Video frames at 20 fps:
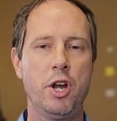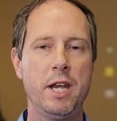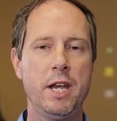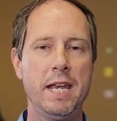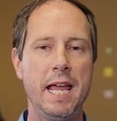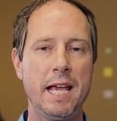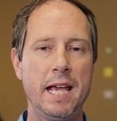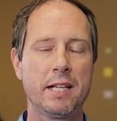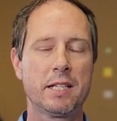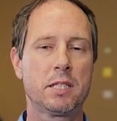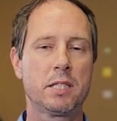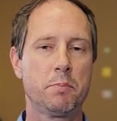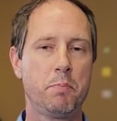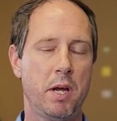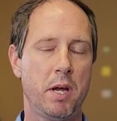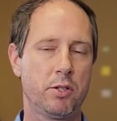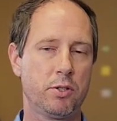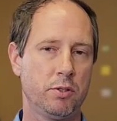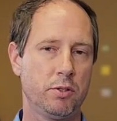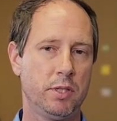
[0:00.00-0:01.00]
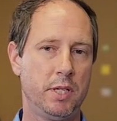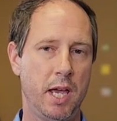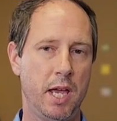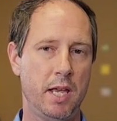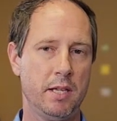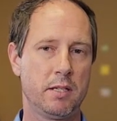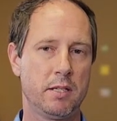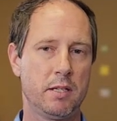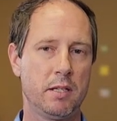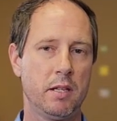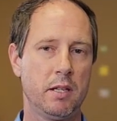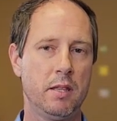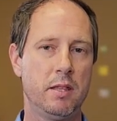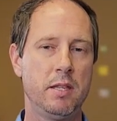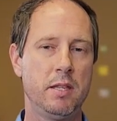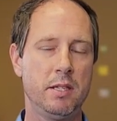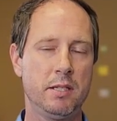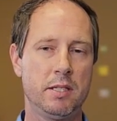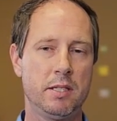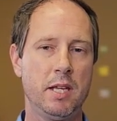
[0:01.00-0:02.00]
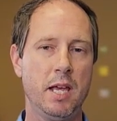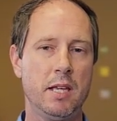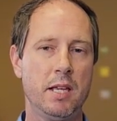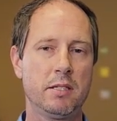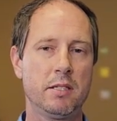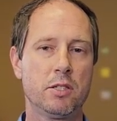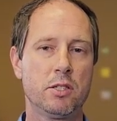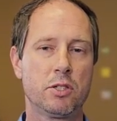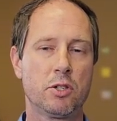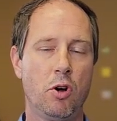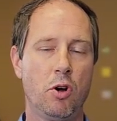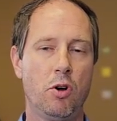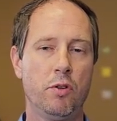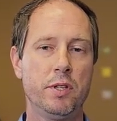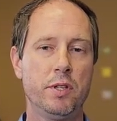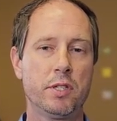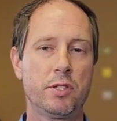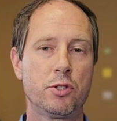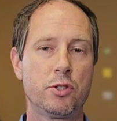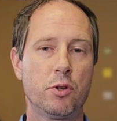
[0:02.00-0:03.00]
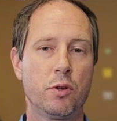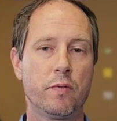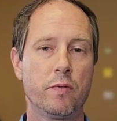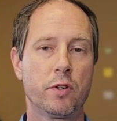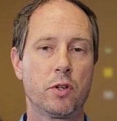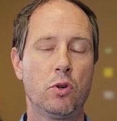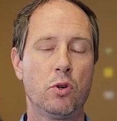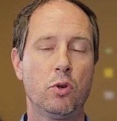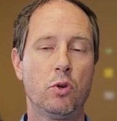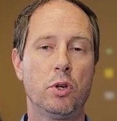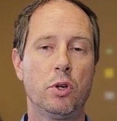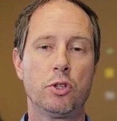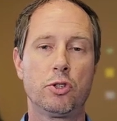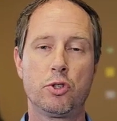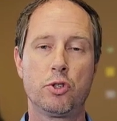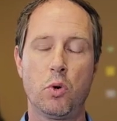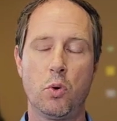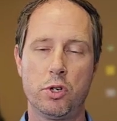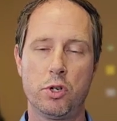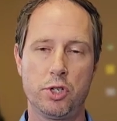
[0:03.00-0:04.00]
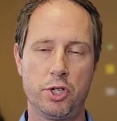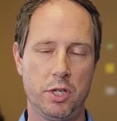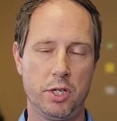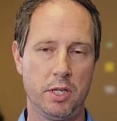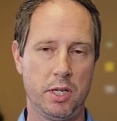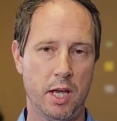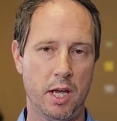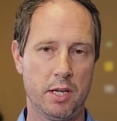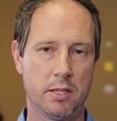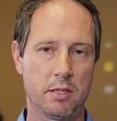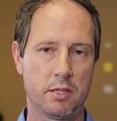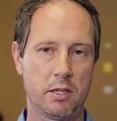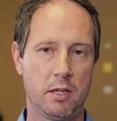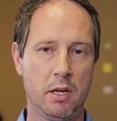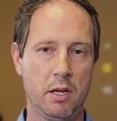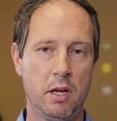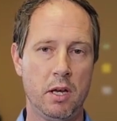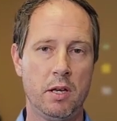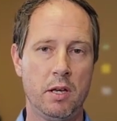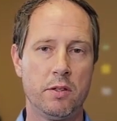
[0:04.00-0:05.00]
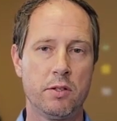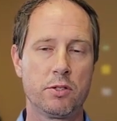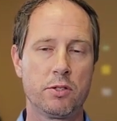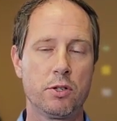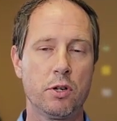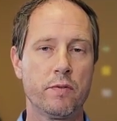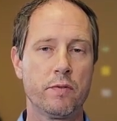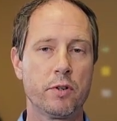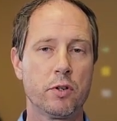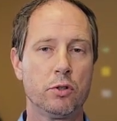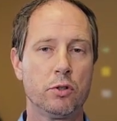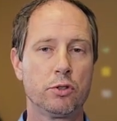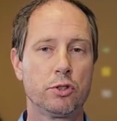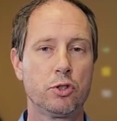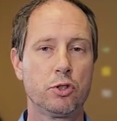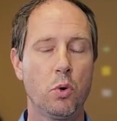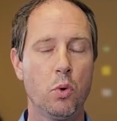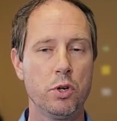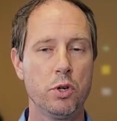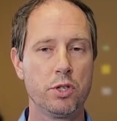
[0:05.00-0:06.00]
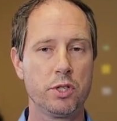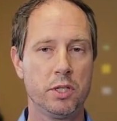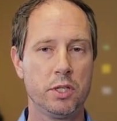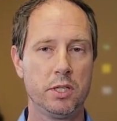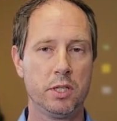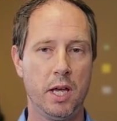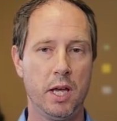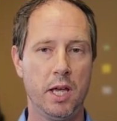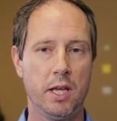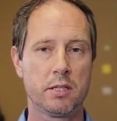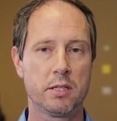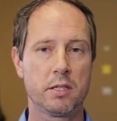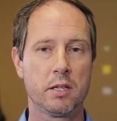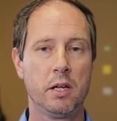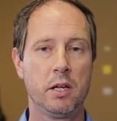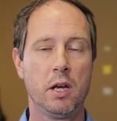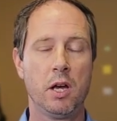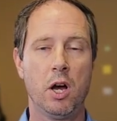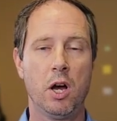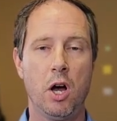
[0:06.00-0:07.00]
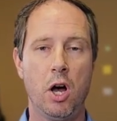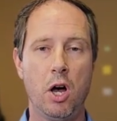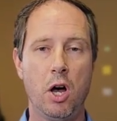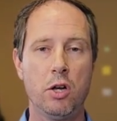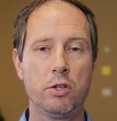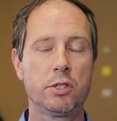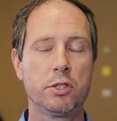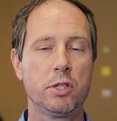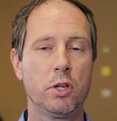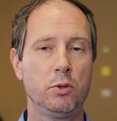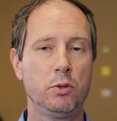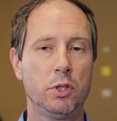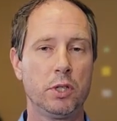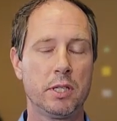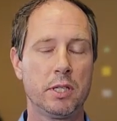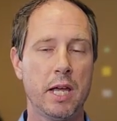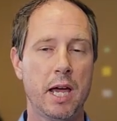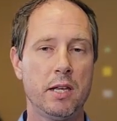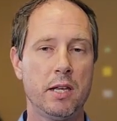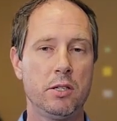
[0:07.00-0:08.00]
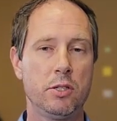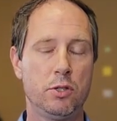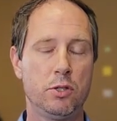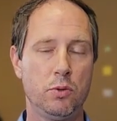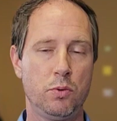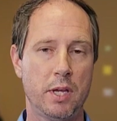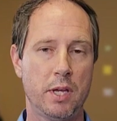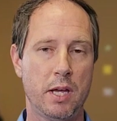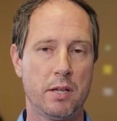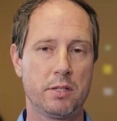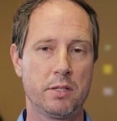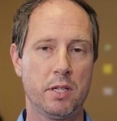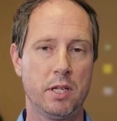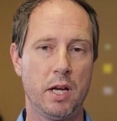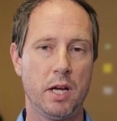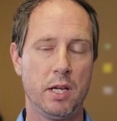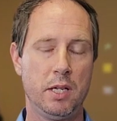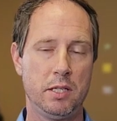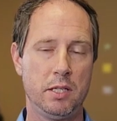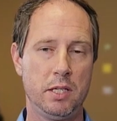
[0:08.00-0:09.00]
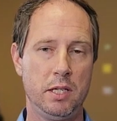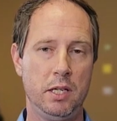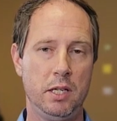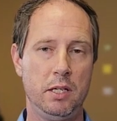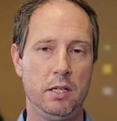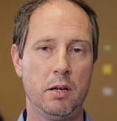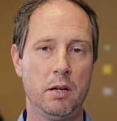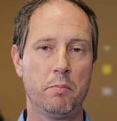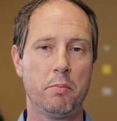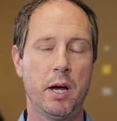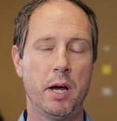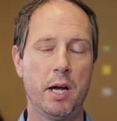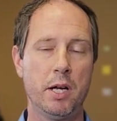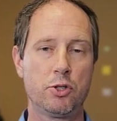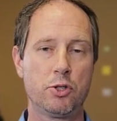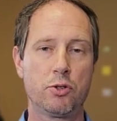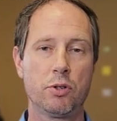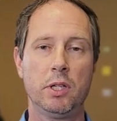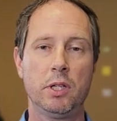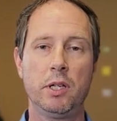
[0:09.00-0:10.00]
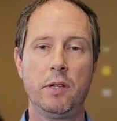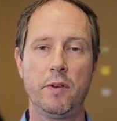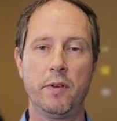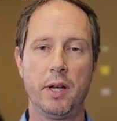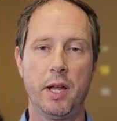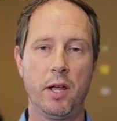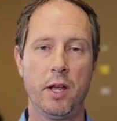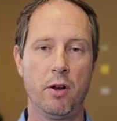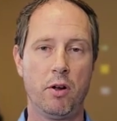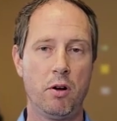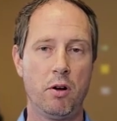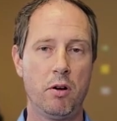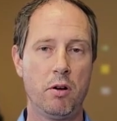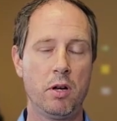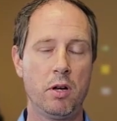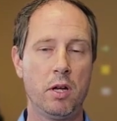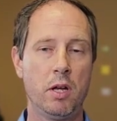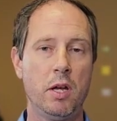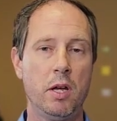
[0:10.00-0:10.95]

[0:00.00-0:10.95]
next special test, this test is called the cervical torsion test. The cervical torsion test, also looked at in 2019 by Treleaven et al.,